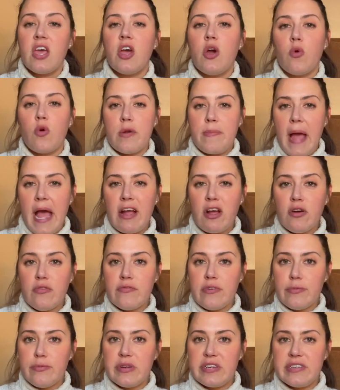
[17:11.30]
We're back home
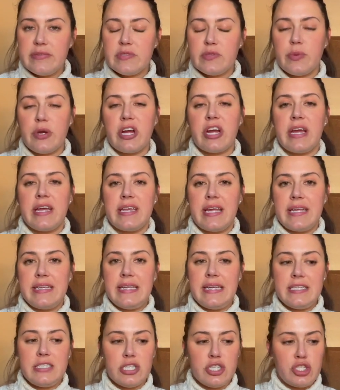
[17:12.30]
from Williamsburg, and I
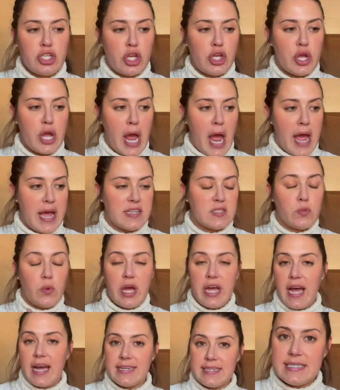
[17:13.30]
need to show you guys
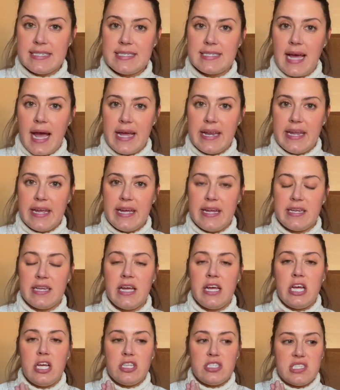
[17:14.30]
what I decided
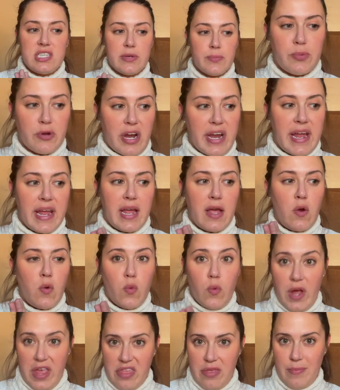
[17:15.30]
to bring
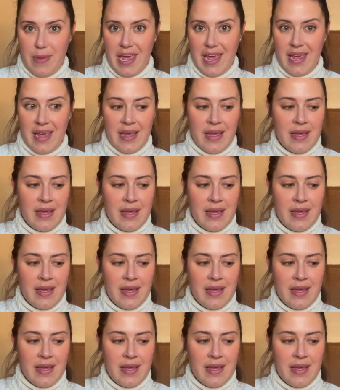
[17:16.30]
with me.